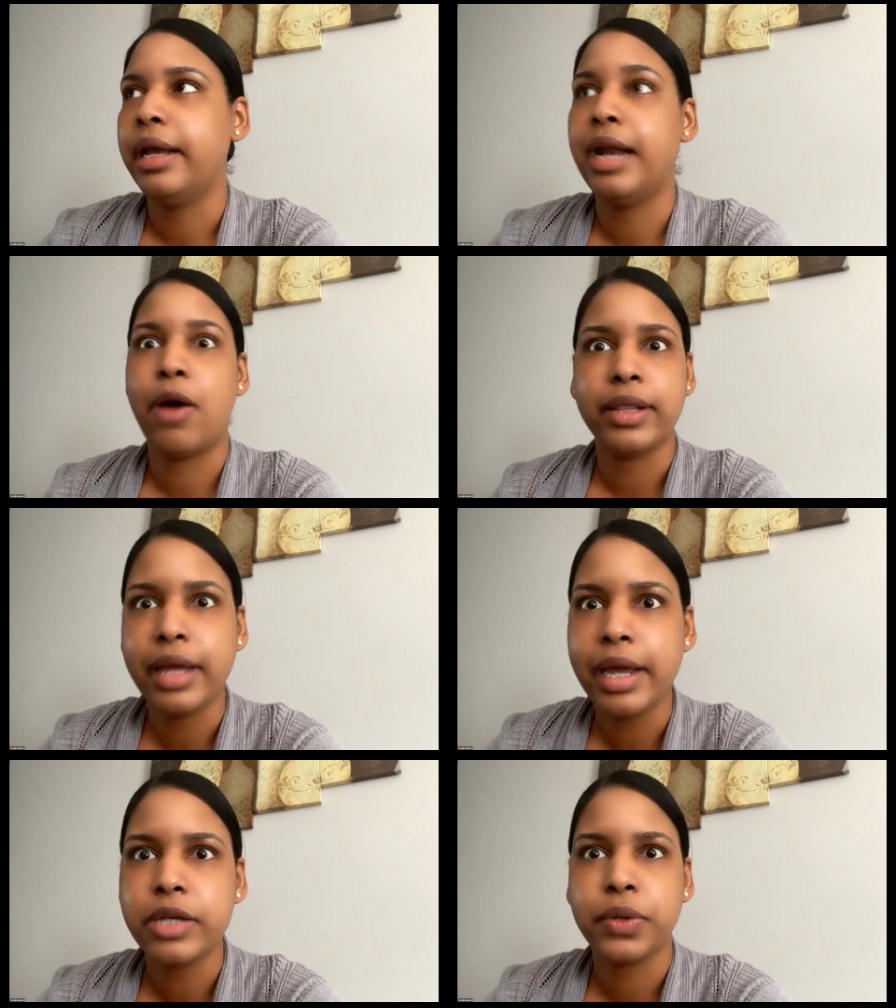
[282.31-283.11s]

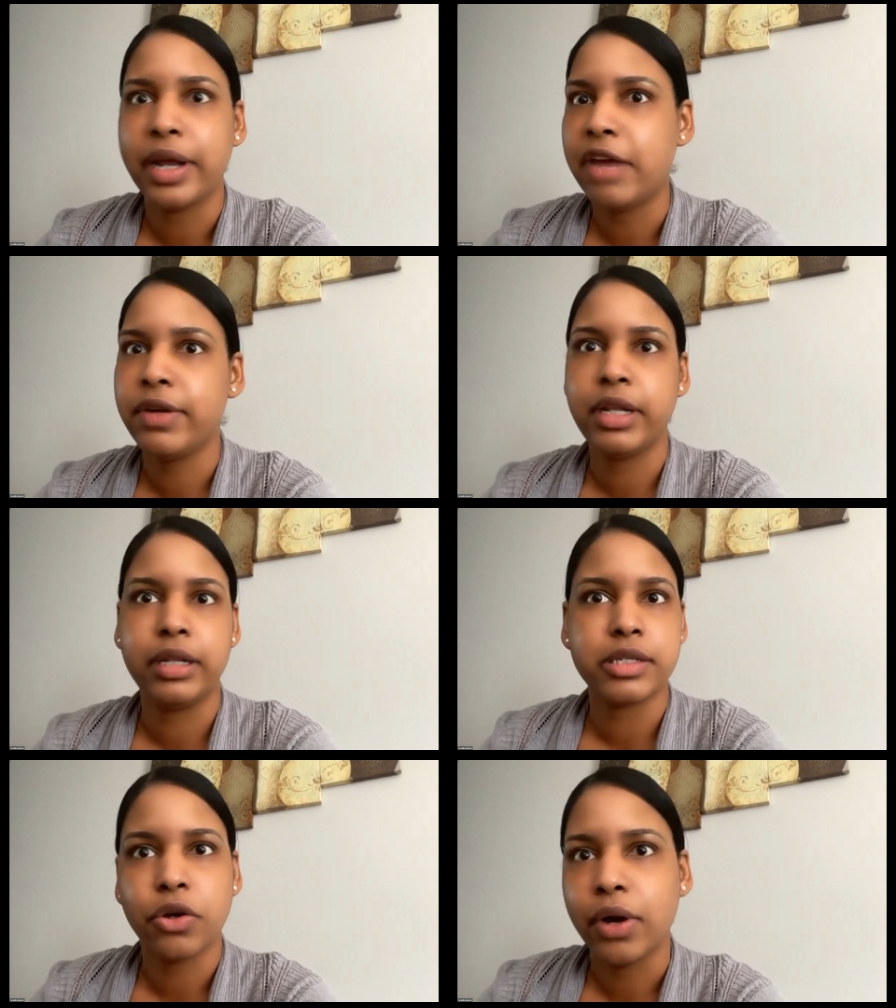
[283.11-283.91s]
Nowadays, with everything
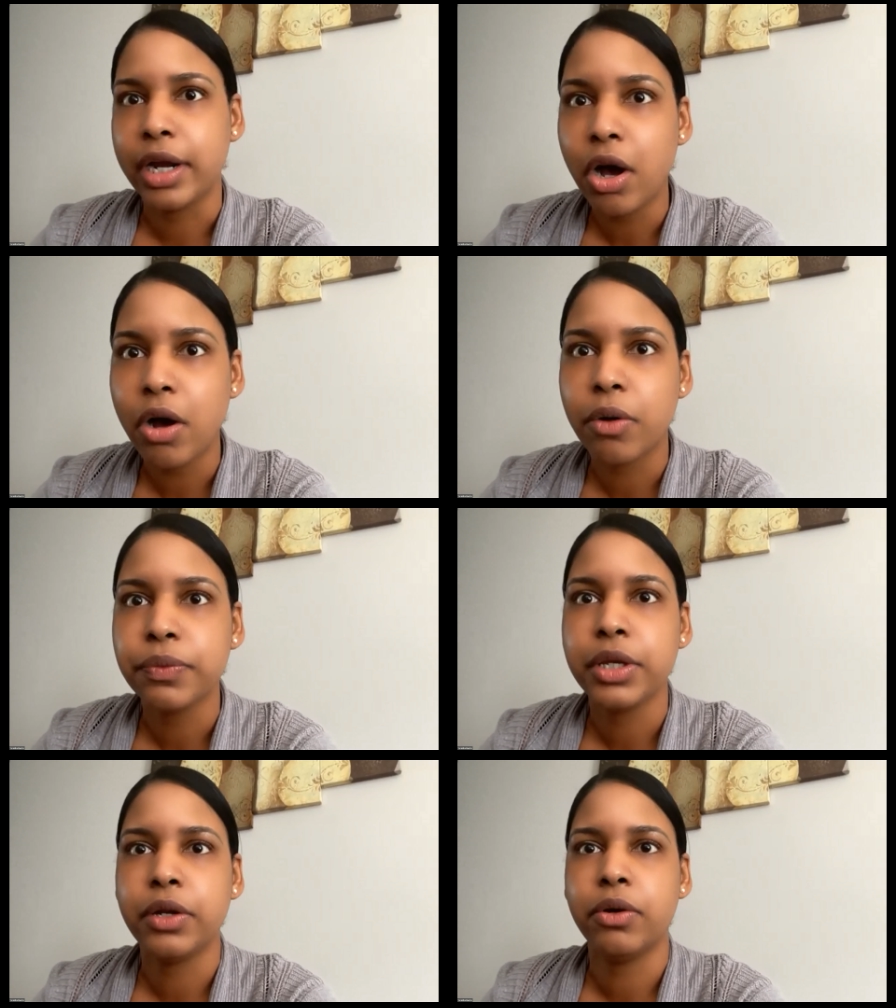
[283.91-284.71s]
that's going
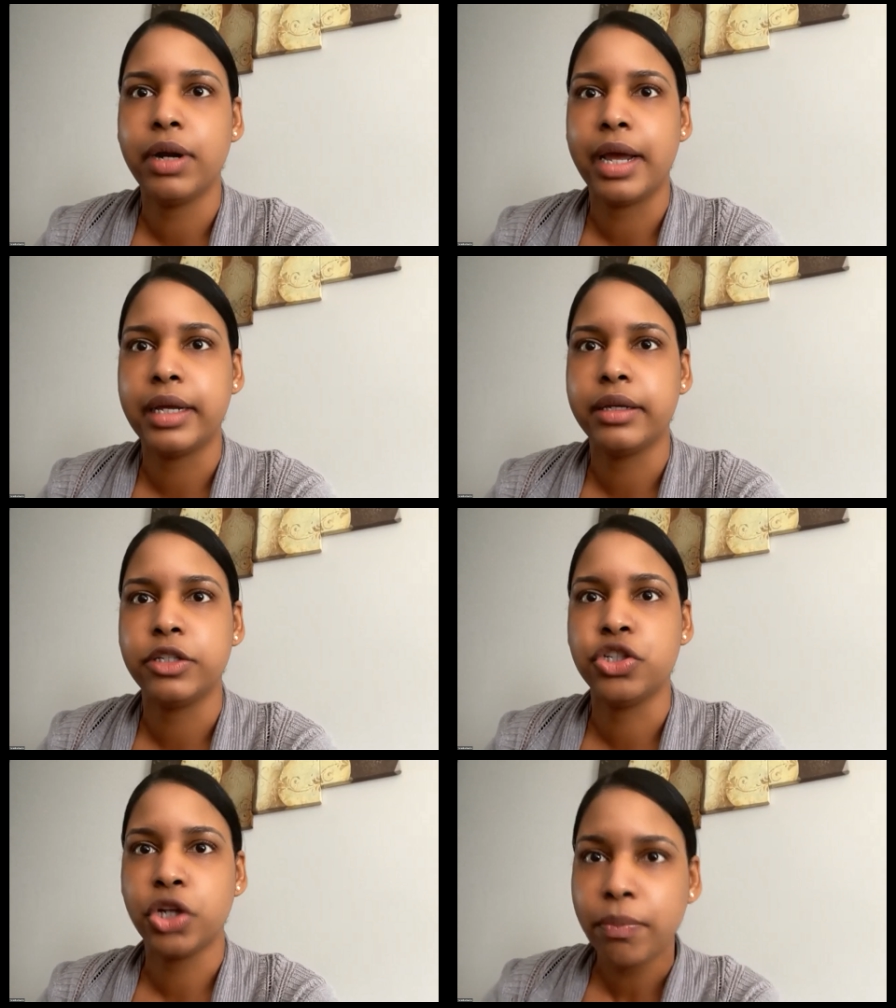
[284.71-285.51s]
on, you know, like
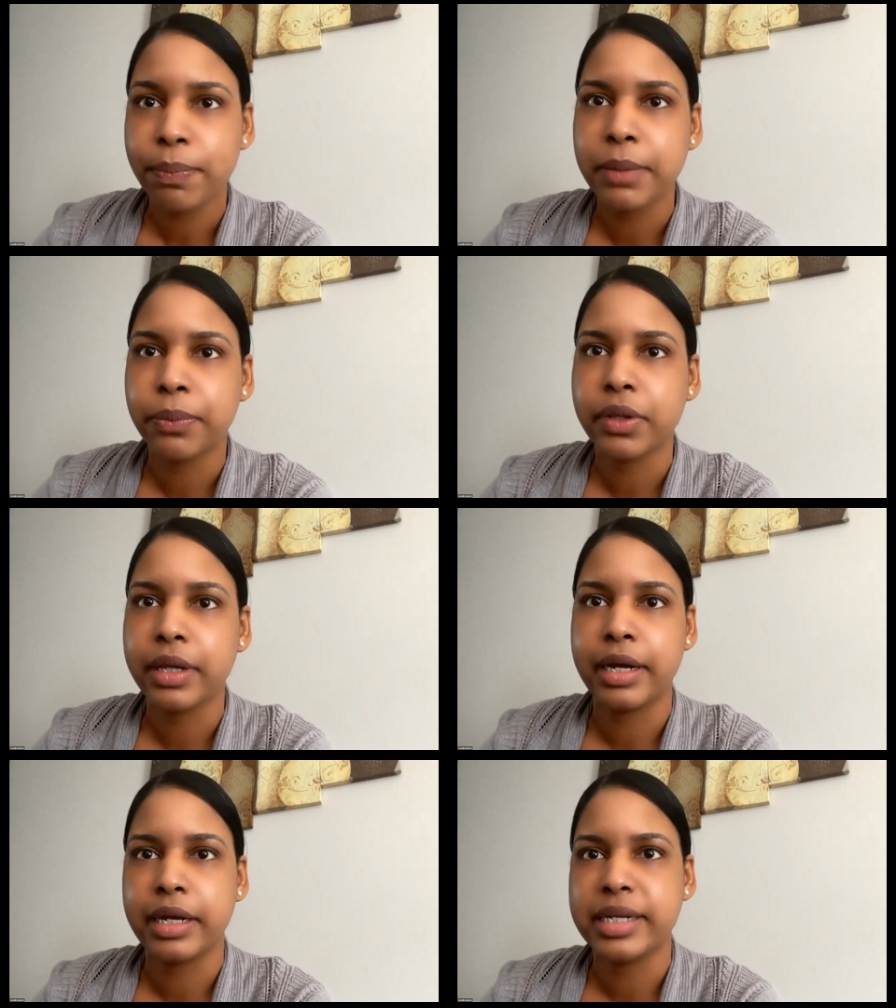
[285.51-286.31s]
young people,
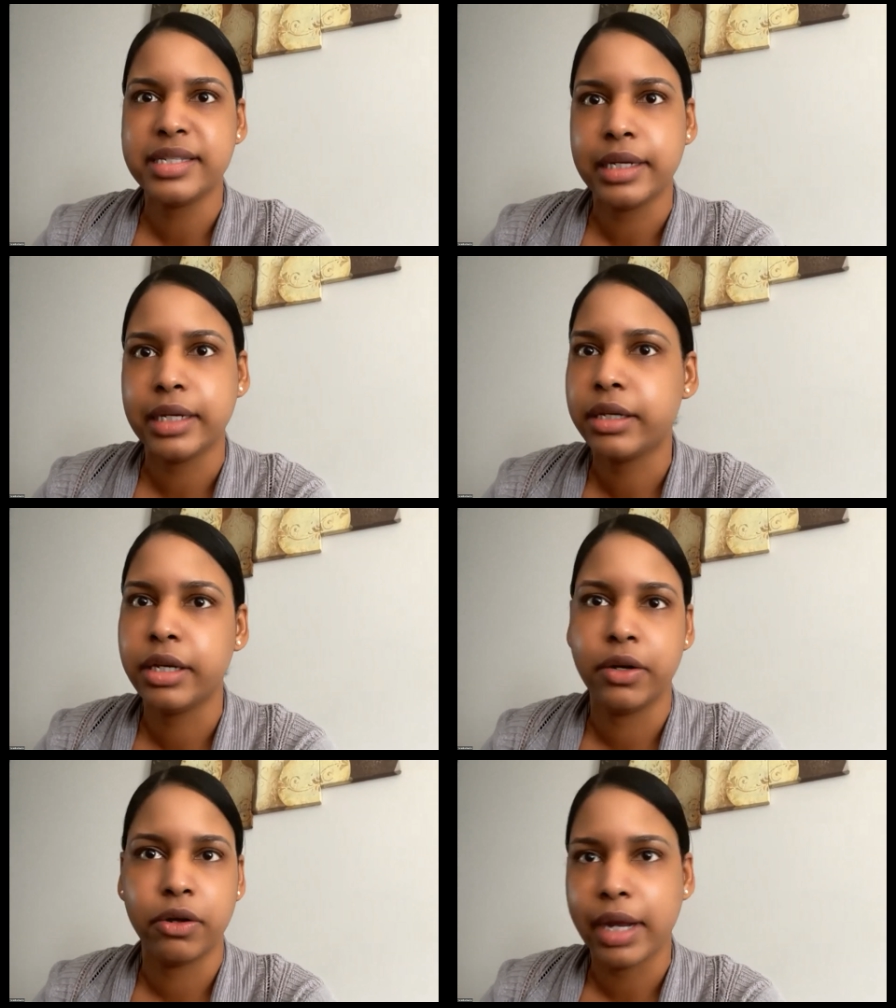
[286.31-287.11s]
they are getting sick,
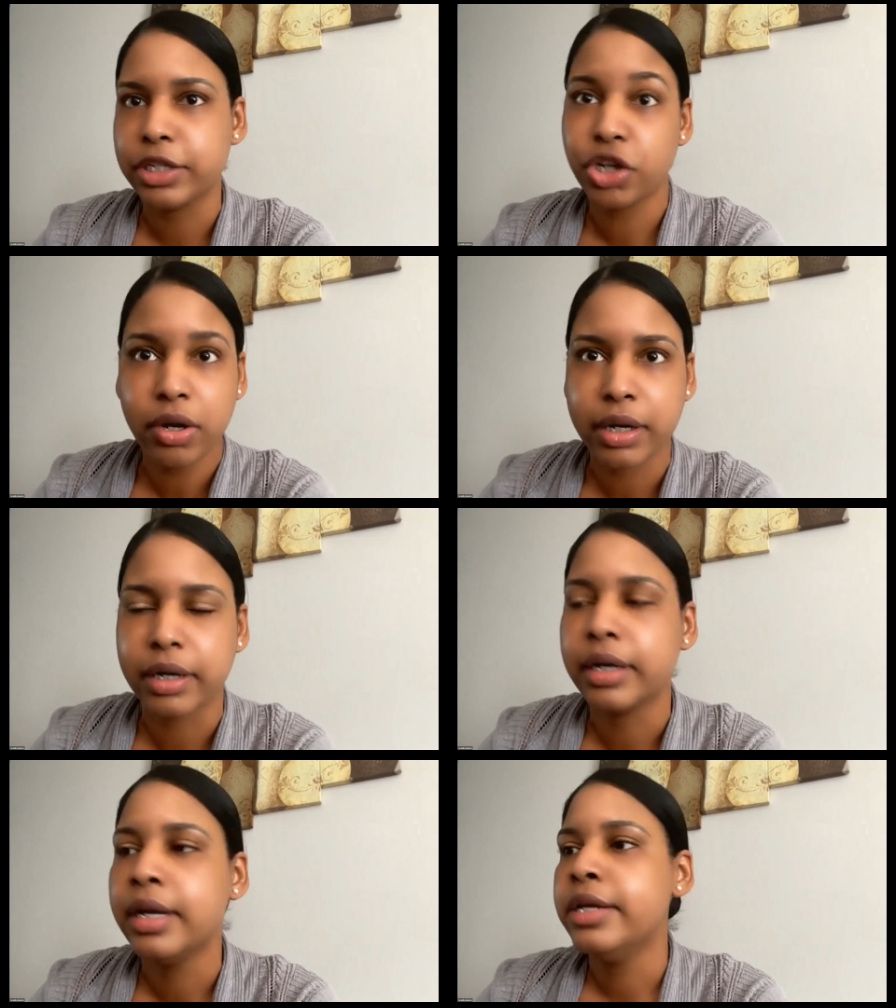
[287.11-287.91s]
you know, like
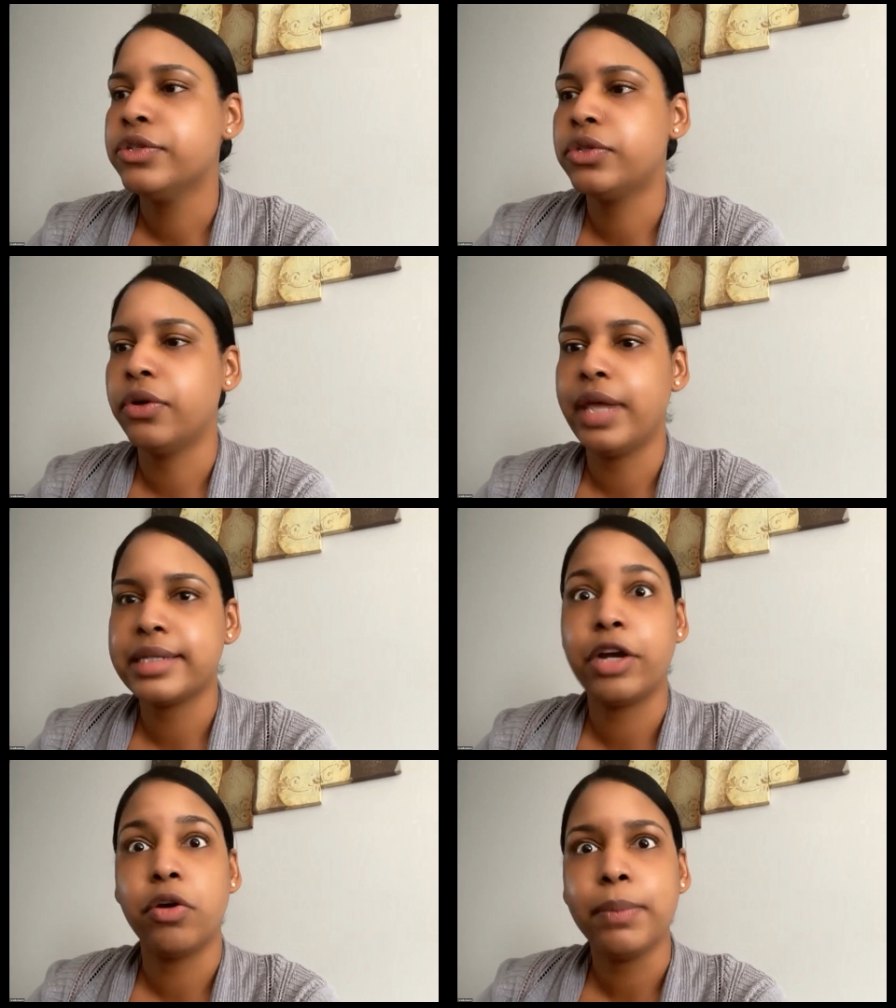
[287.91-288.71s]
younger. So
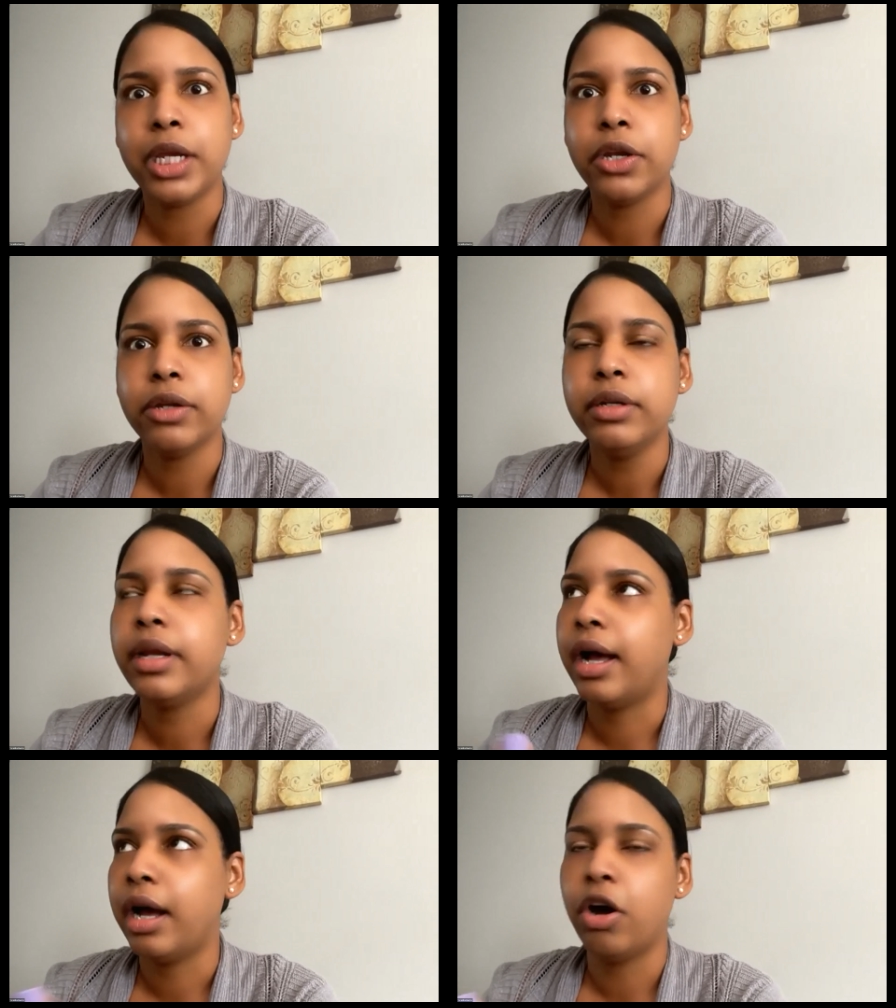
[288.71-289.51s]
that's the
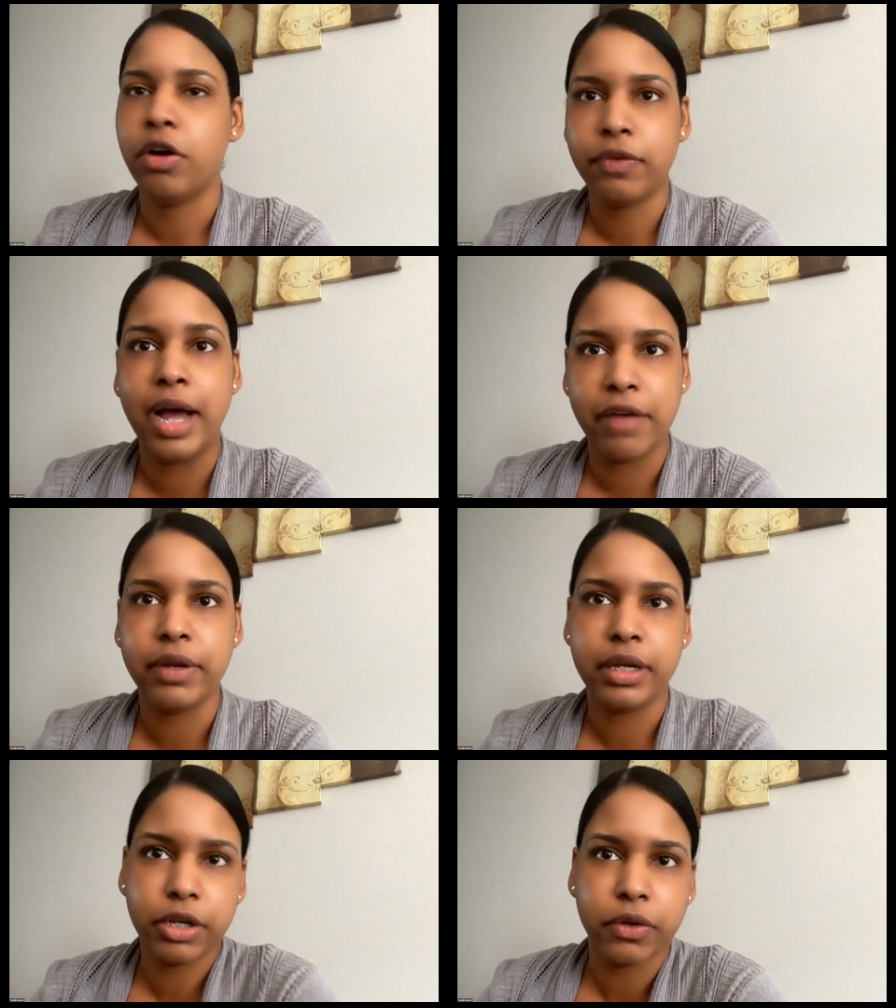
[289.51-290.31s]
convenience of
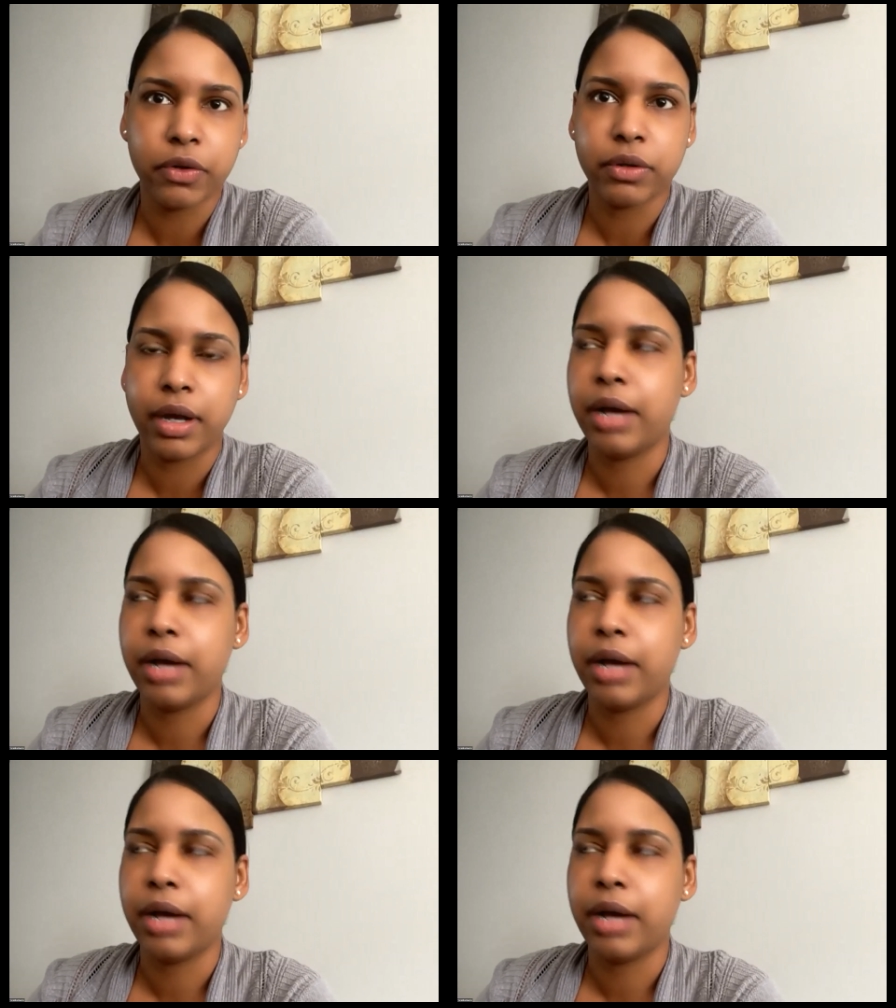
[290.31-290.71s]
having, you know,